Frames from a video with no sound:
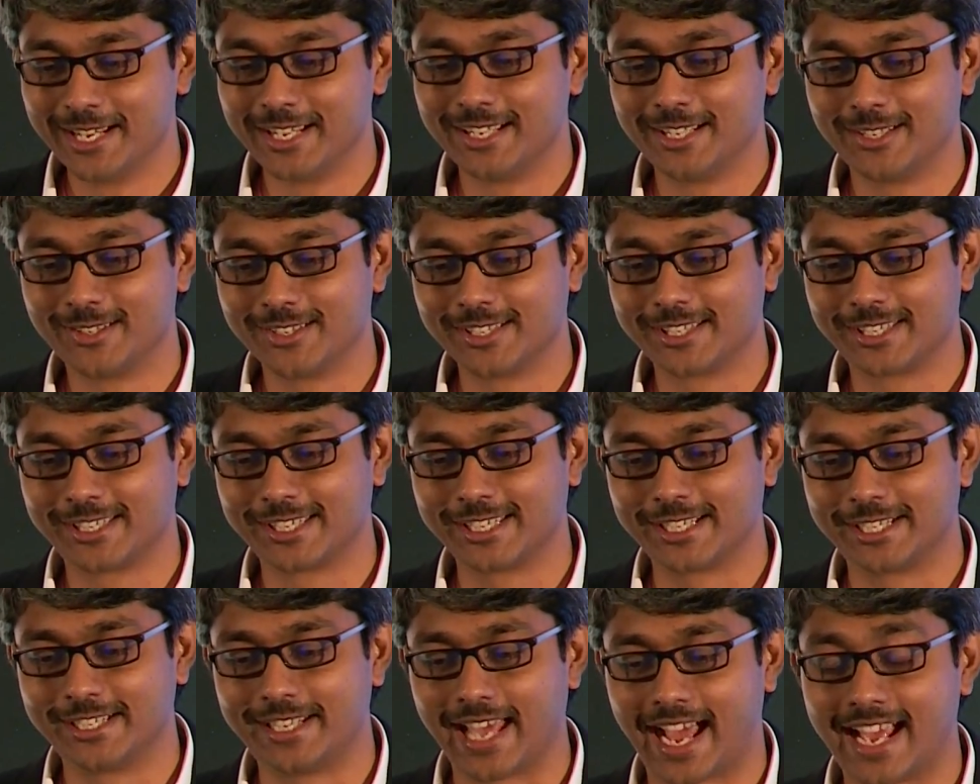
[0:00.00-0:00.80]
It was
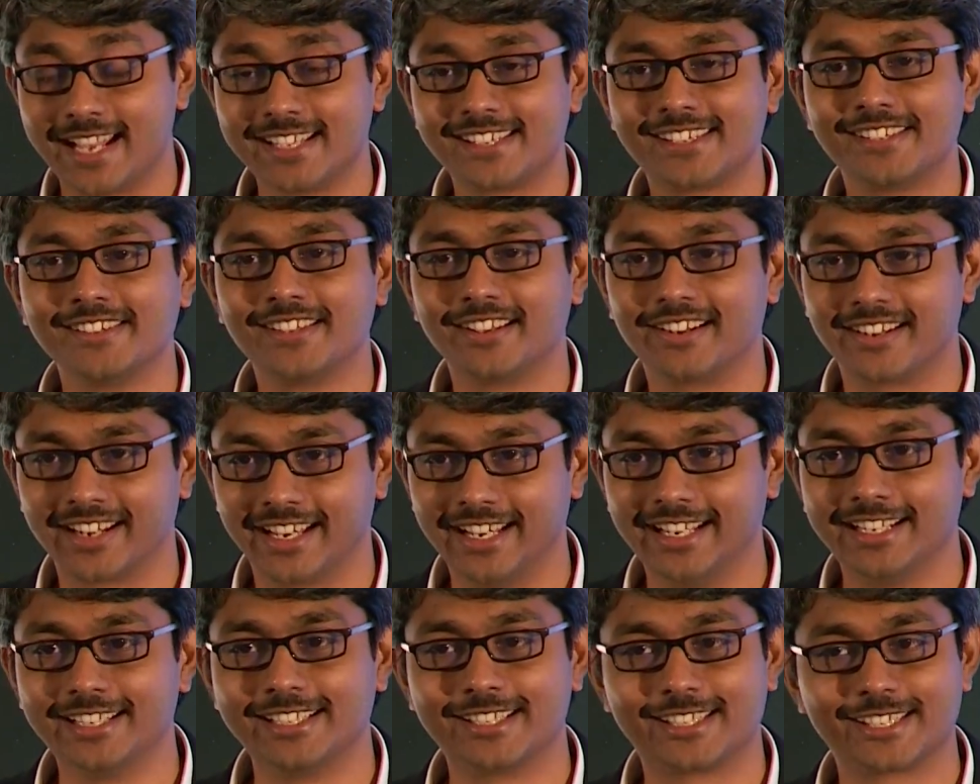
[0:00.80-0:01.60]
a dance in the
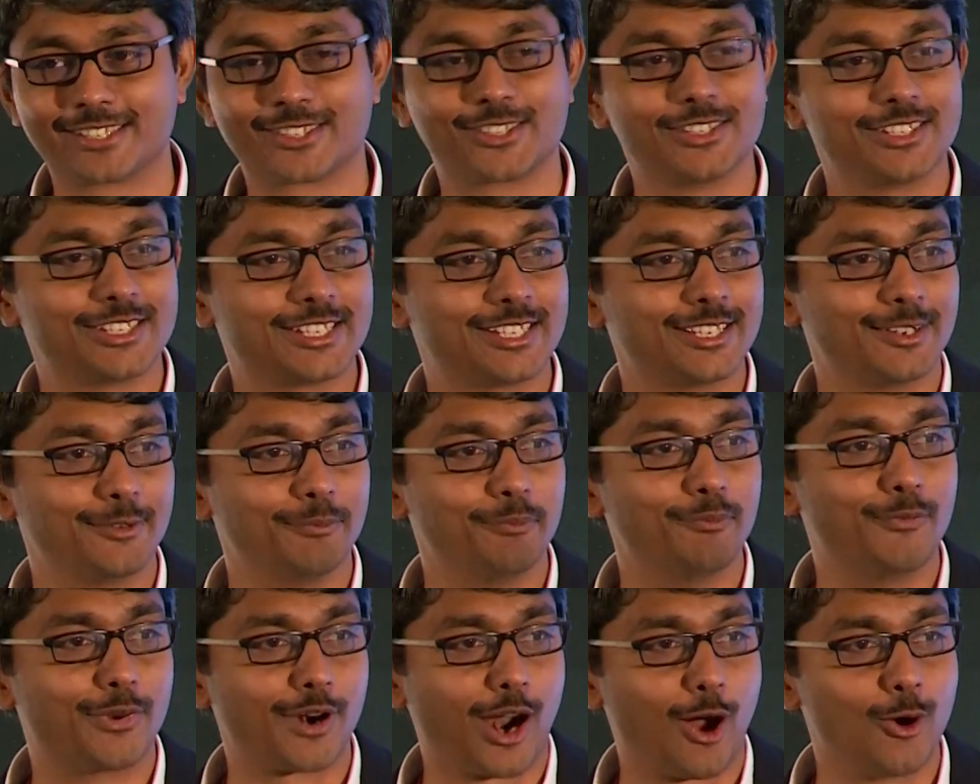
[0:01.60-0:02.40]
rain. It's a
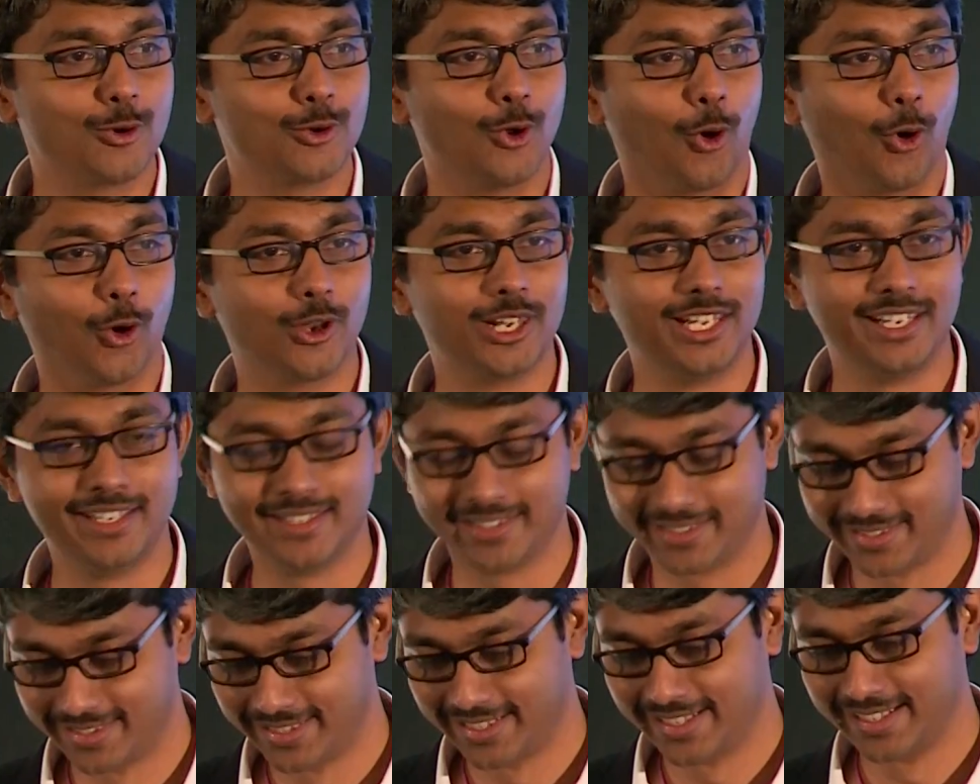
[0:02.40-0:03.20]
brown Holi.
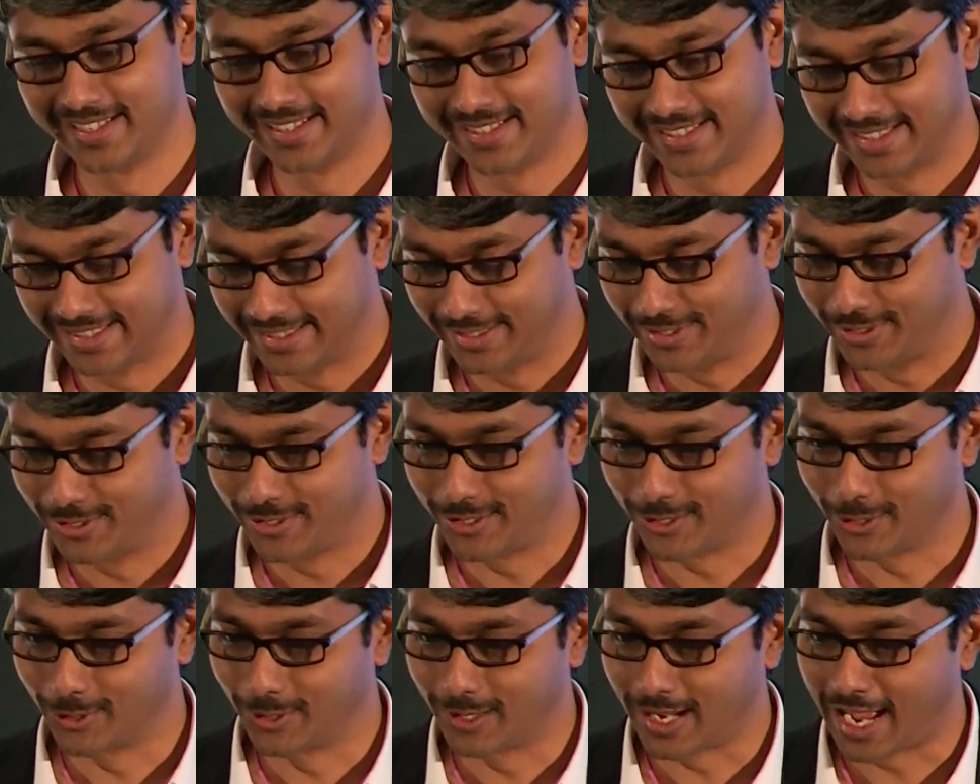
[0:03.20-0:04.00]

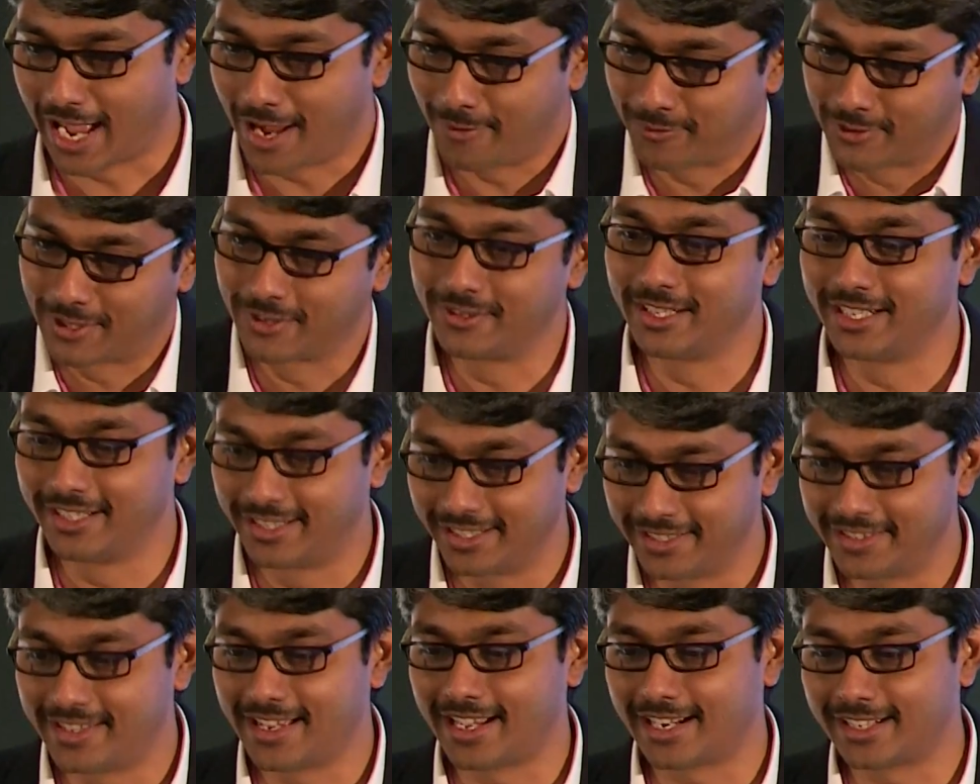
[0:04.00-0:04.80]
So after we
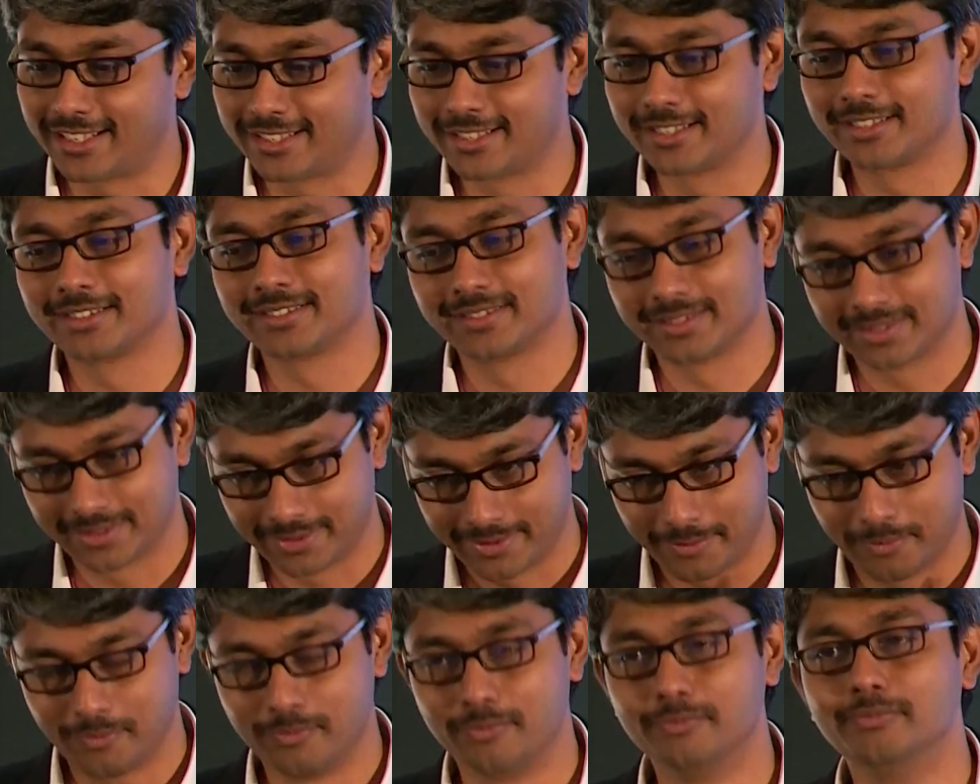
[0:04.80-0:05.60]
did that,
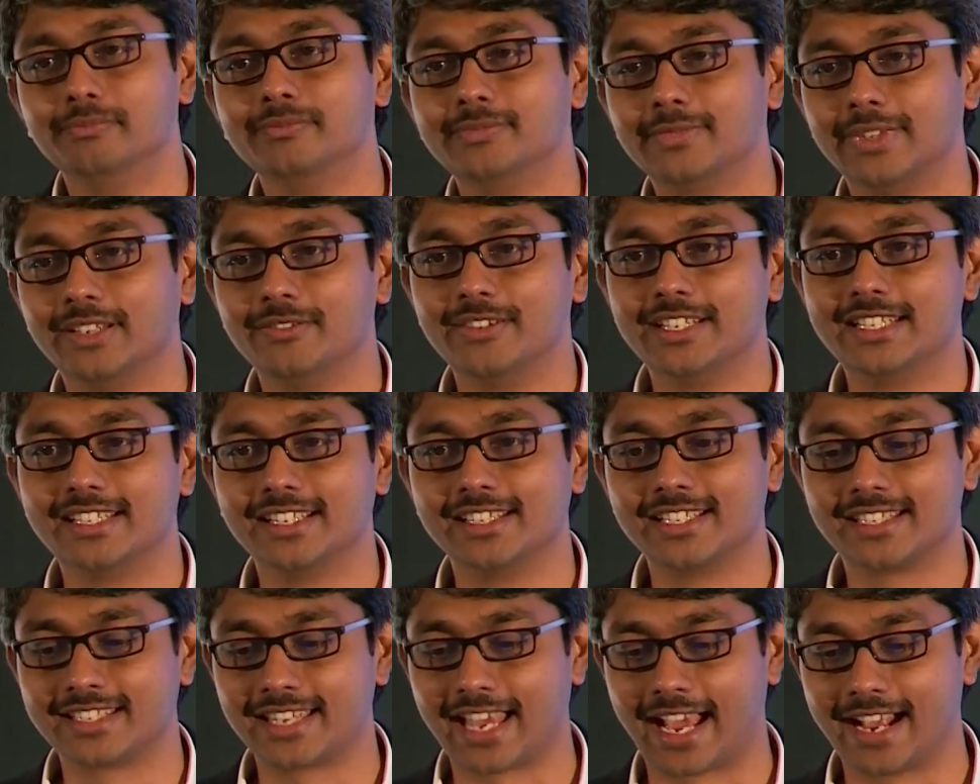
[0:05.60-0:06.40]
we
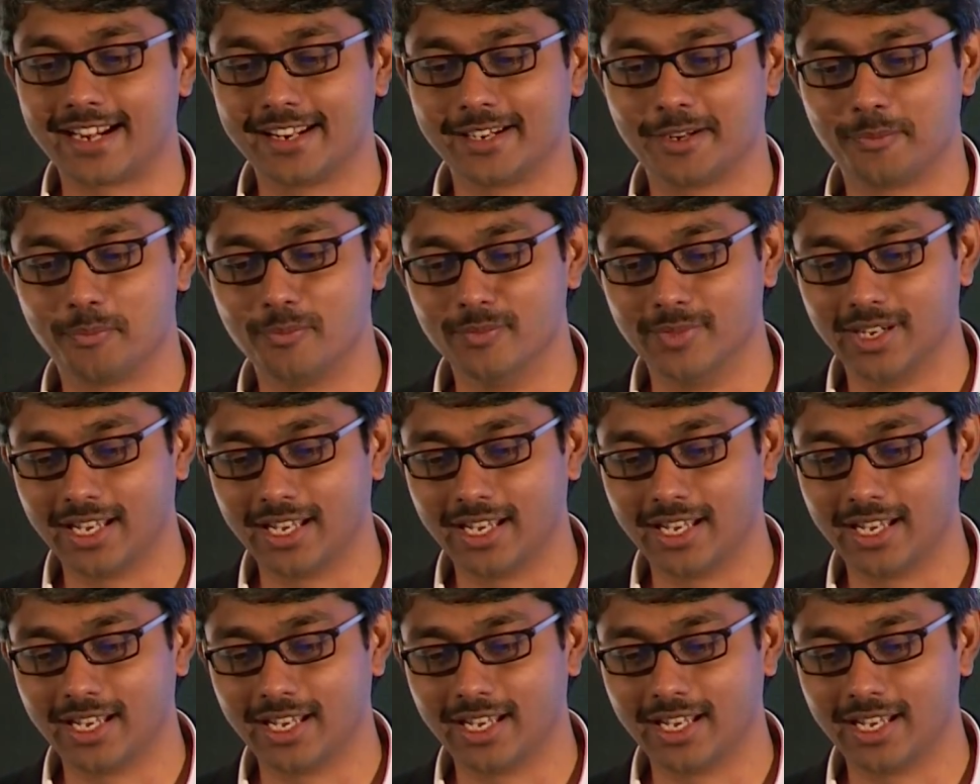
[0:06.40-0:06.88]
just had it